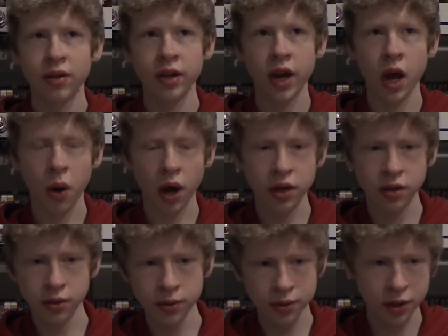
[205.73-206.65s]
Now I
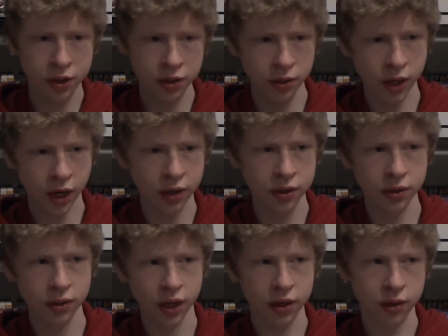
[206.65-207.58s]
usually do kind of
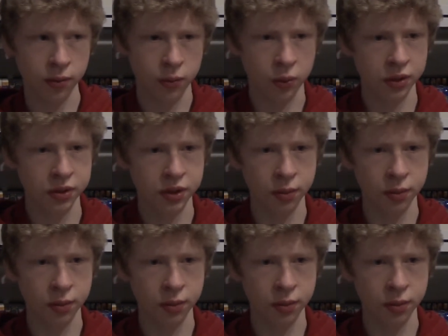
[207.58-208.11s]
do like a worst